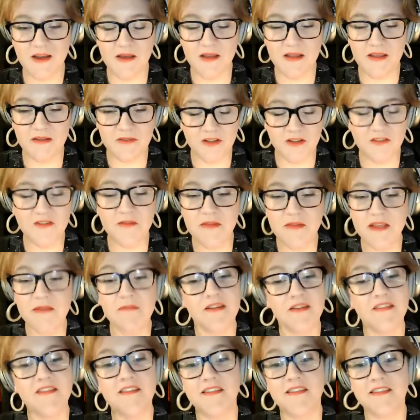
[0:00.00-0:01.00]
it doesn't
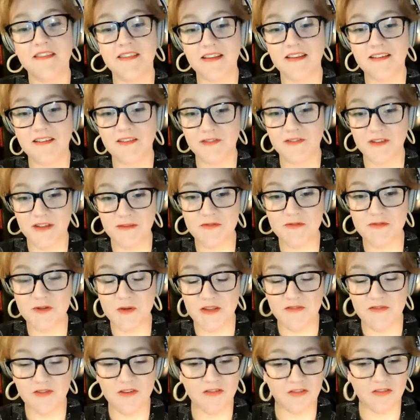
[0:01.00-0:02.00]
make business sense for them to
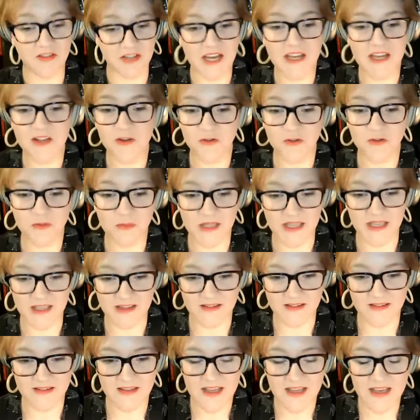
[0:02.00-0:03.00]
even fly those
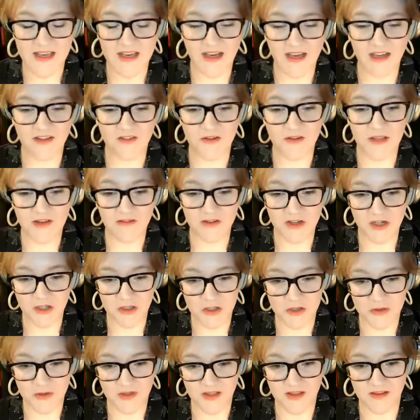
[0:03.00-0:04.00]
planes. And so you have
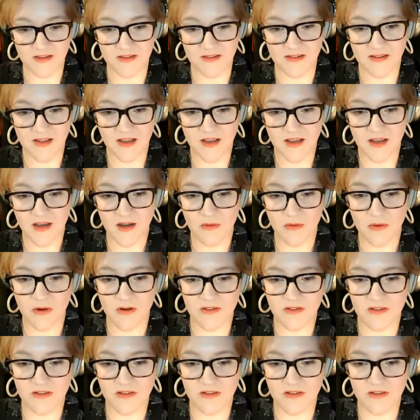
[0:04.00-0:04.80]
countries where